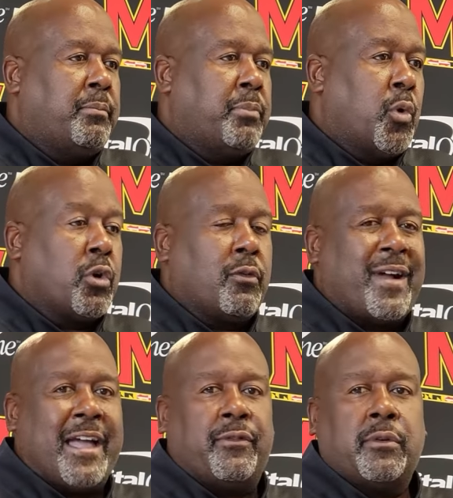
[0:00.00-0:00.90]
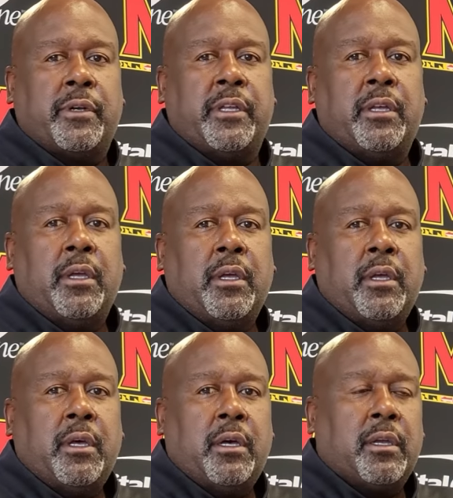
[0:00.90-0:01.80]
border rivalry,
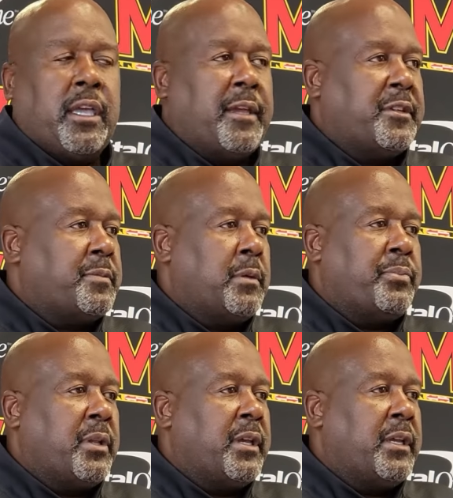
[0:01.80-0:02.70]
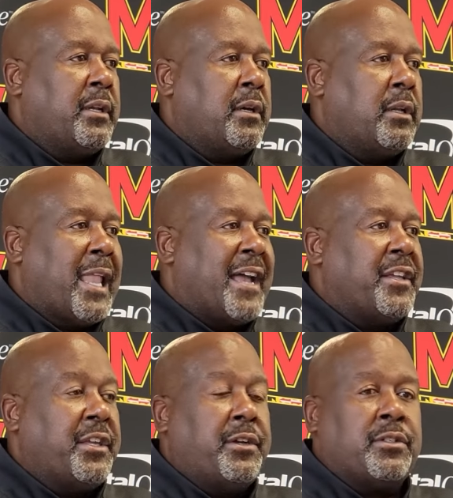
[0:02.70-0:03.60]
a game that's been played a lot
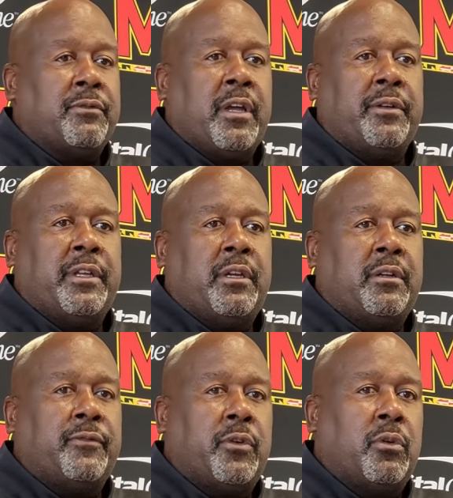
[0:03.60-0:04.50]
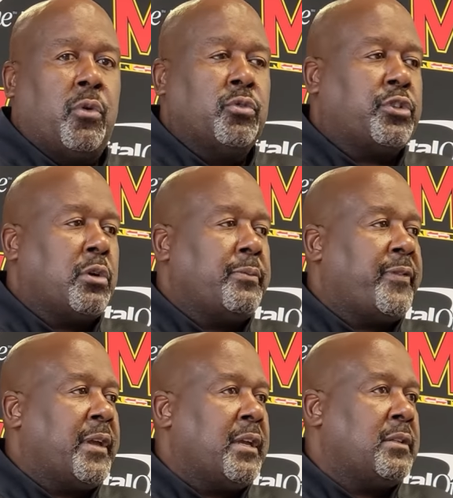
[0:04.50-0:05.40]
of years around here, and for old Terp
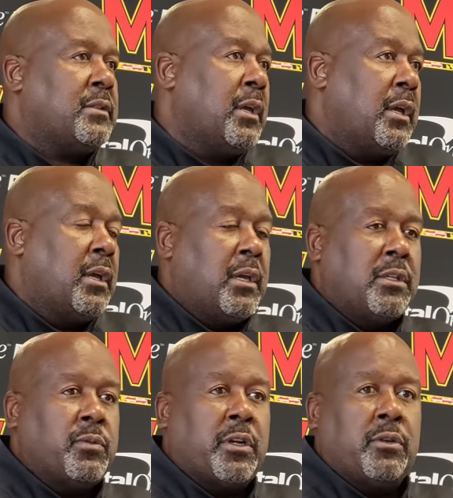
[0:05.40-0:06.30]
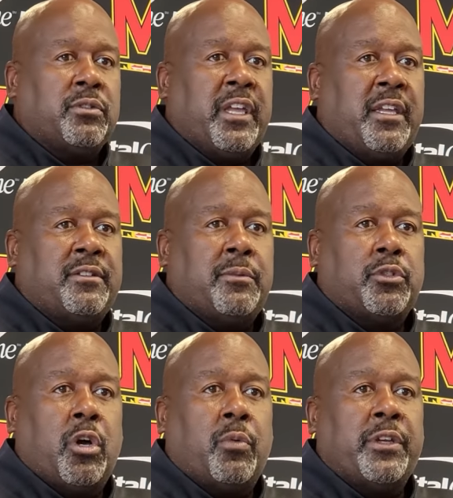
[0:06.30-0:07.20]
fans, it's one of those games that
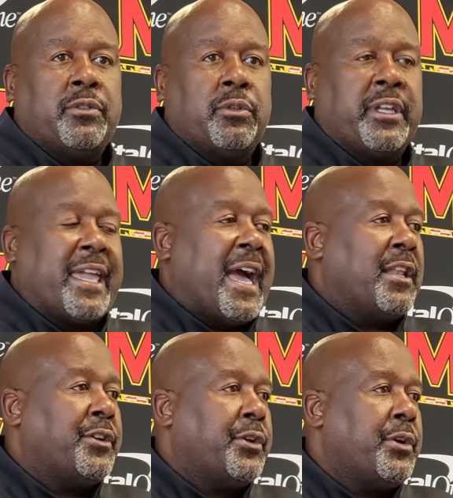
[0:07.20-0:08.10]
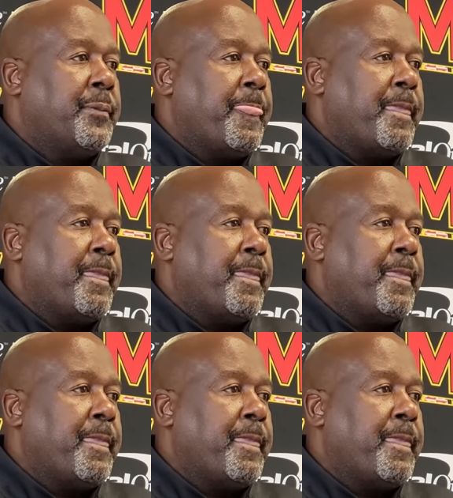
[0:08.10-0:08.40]
was always on the calendar.